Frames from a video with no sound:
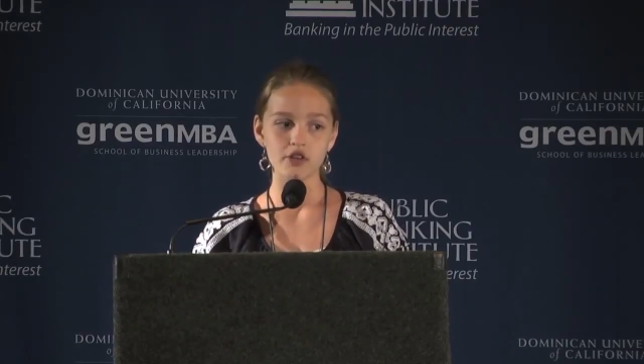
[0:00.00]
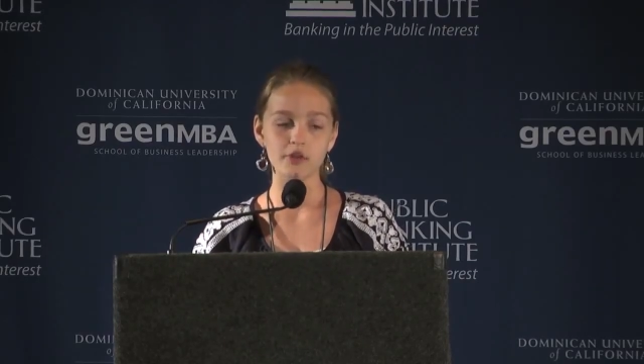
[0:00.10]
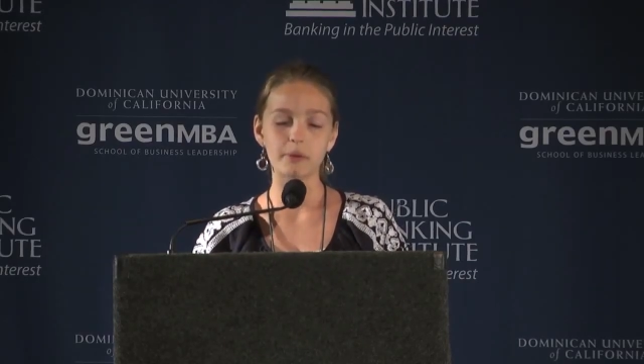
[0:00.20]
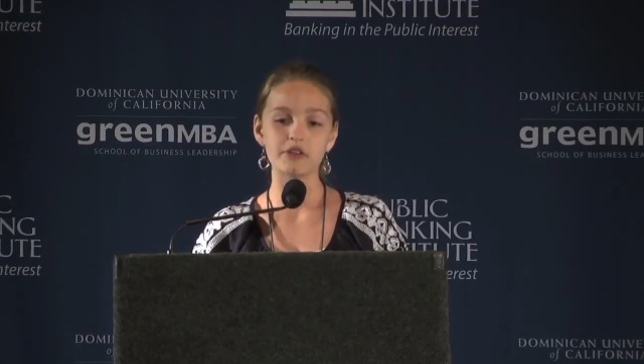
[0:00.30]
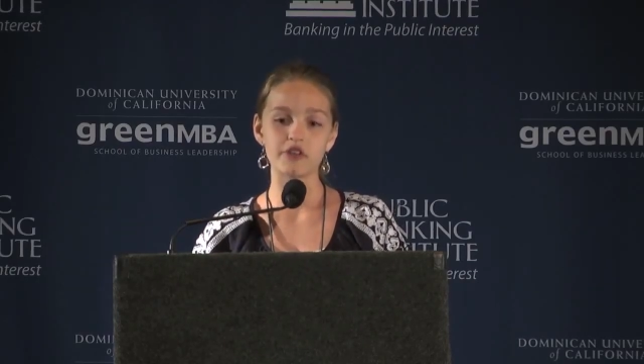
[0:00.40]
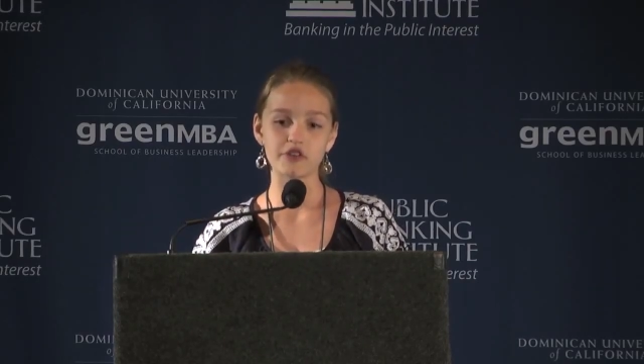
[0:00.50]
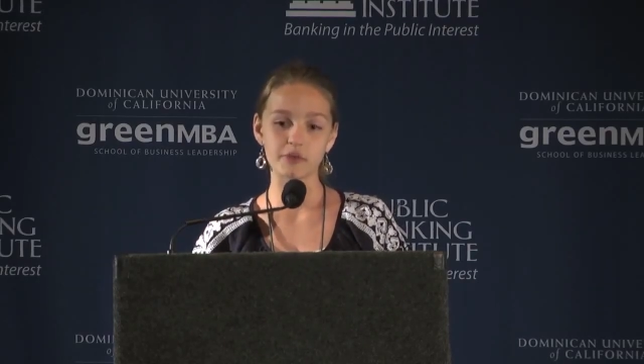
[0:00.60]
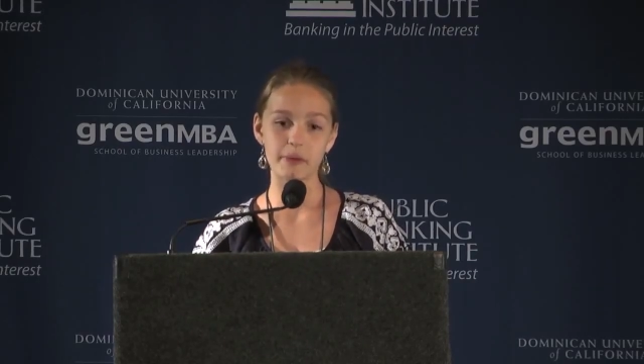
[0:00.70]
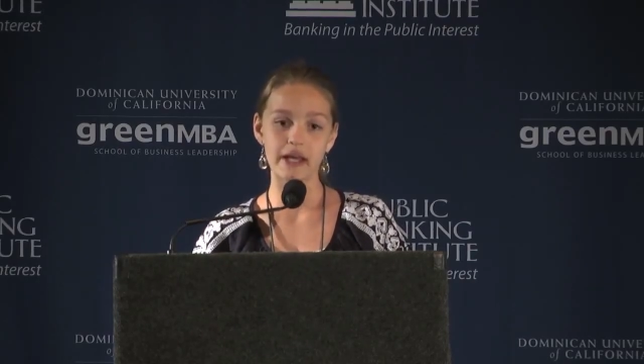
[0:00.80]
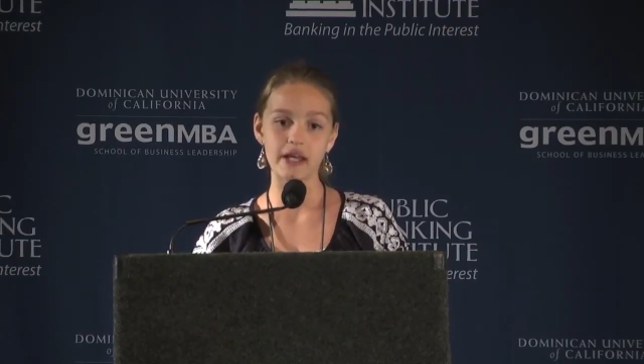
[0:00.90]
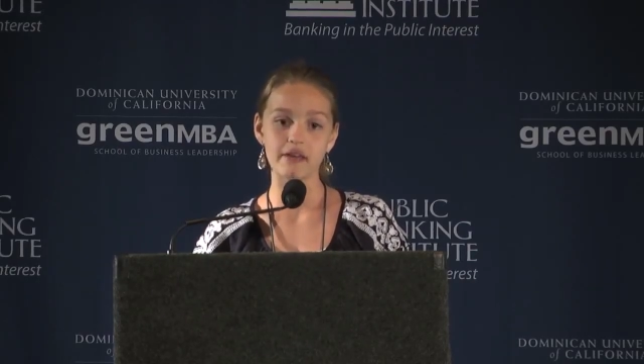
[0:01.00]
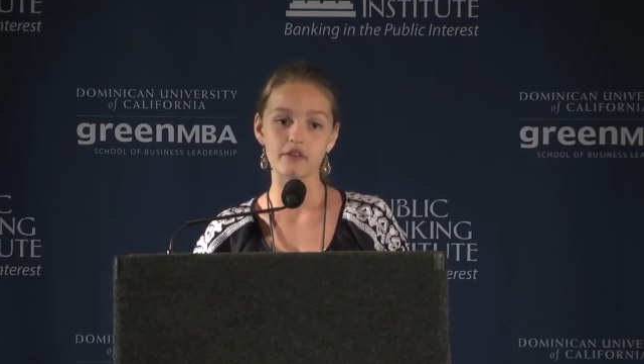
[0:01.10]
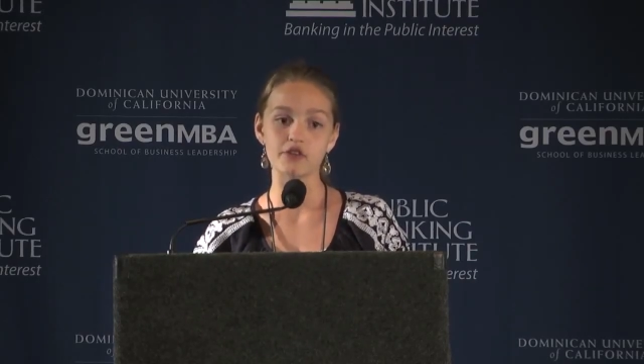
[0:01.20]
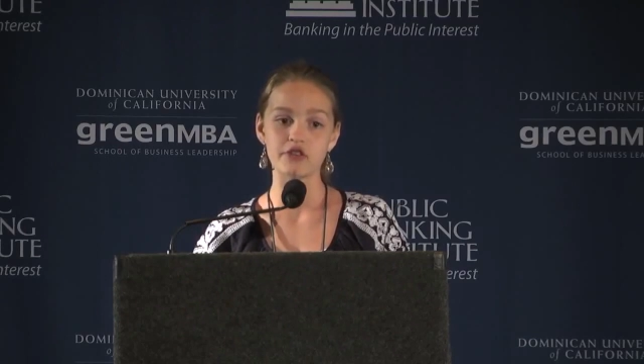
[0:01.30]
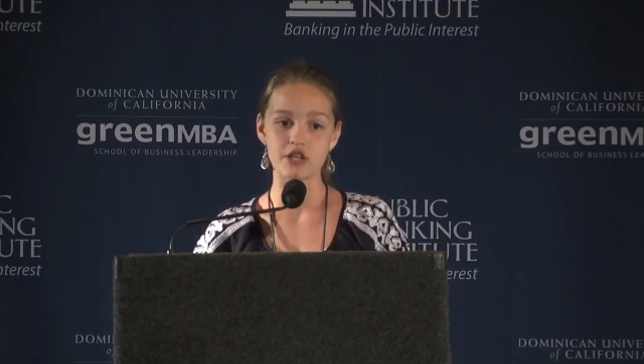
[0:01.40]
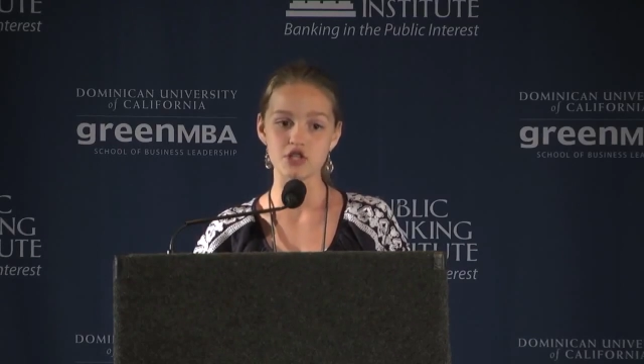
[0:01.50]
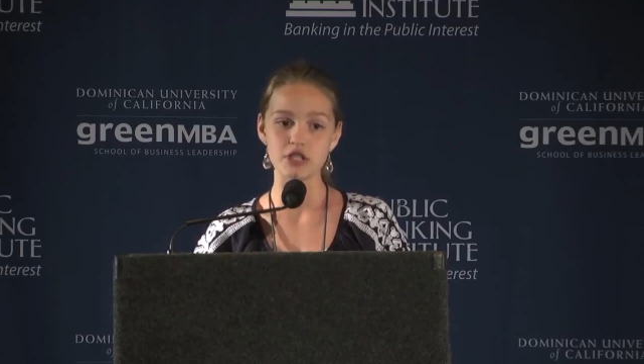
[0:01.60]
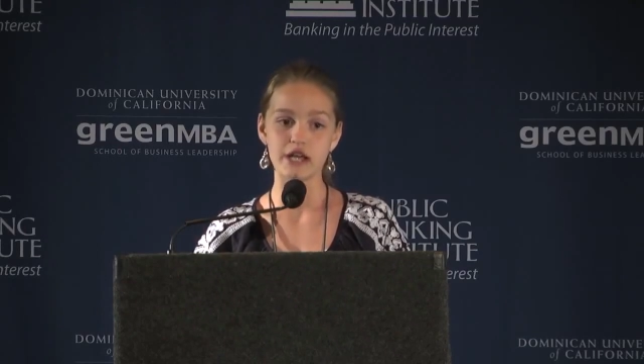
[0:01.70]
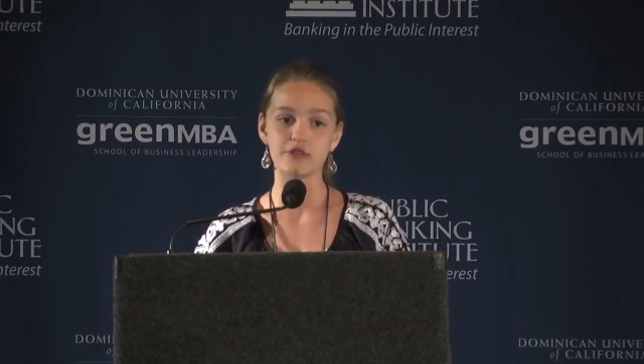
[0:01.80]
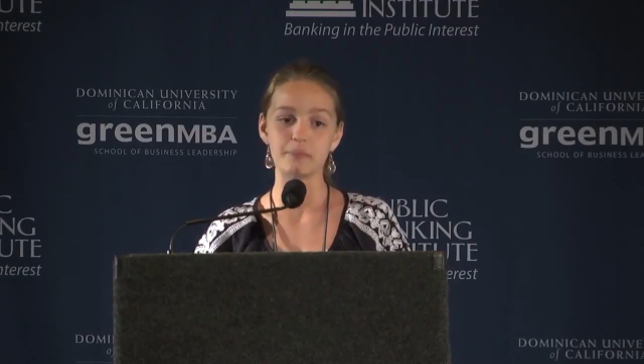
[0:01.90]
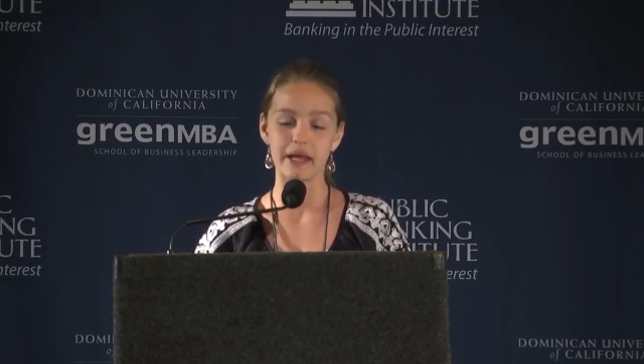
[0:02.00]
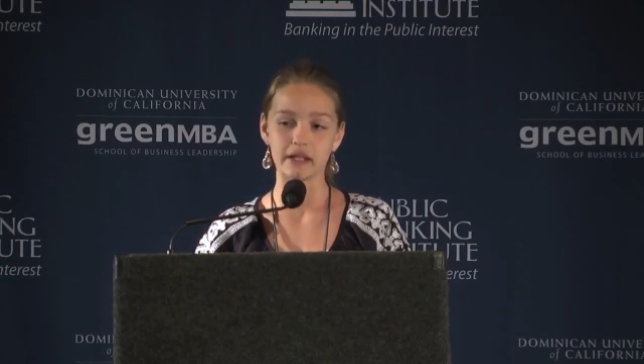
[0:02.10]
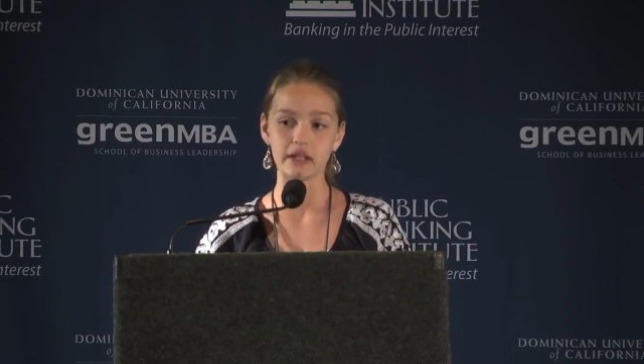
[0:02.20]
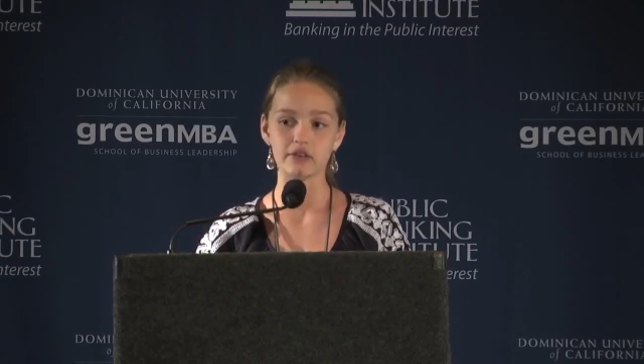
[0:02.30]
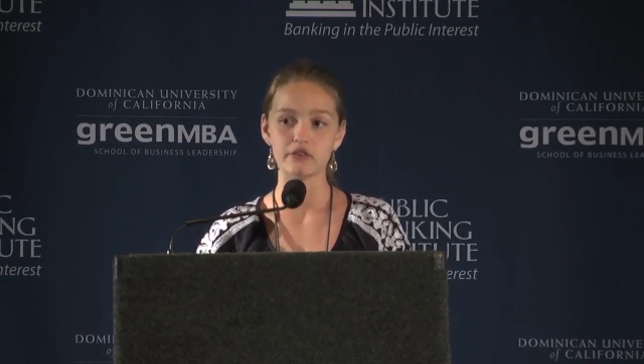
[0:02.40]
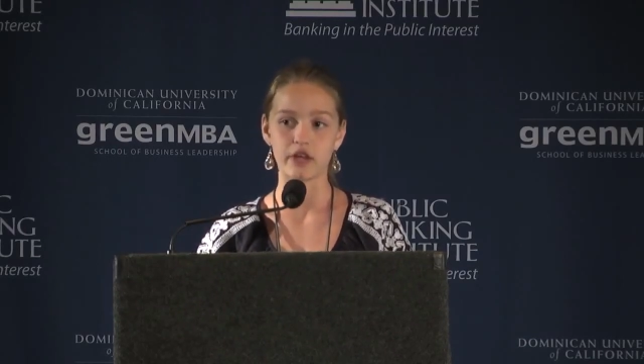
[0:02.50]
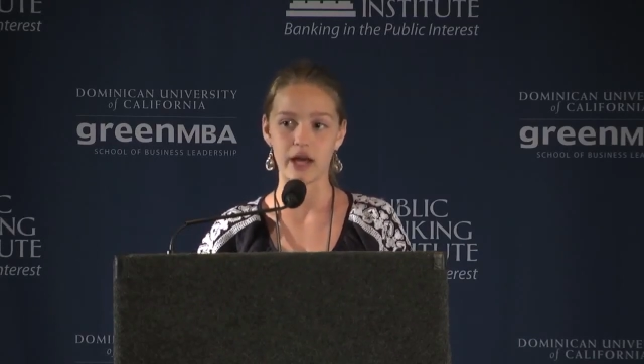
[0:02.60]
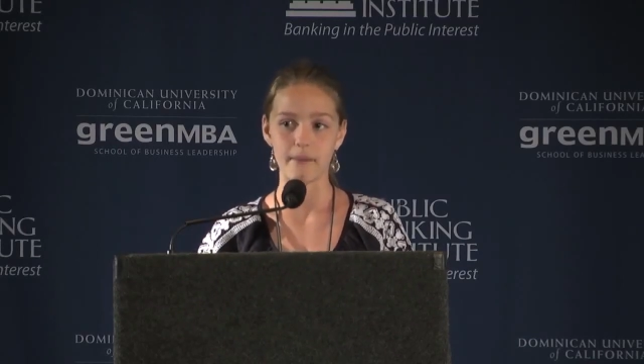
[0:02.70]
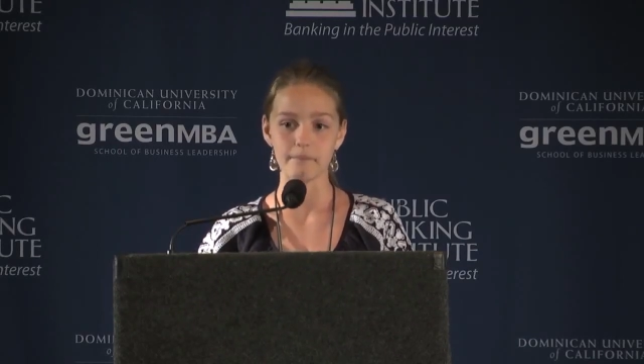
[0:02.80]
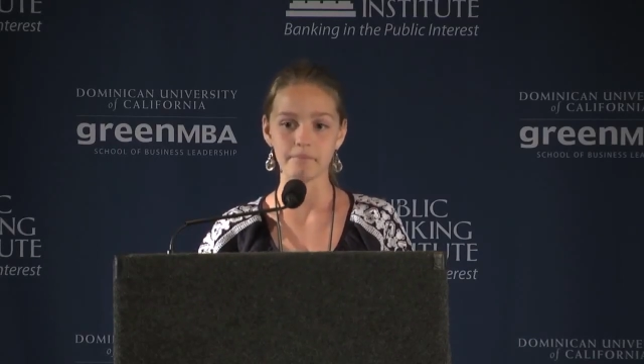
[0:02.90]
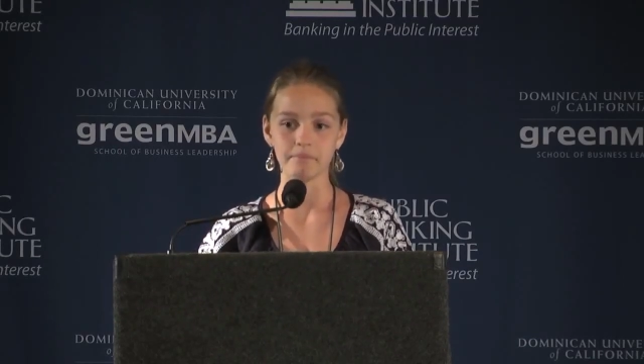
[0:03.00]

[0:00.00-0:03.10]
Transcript: to participate in their centralized banking scam.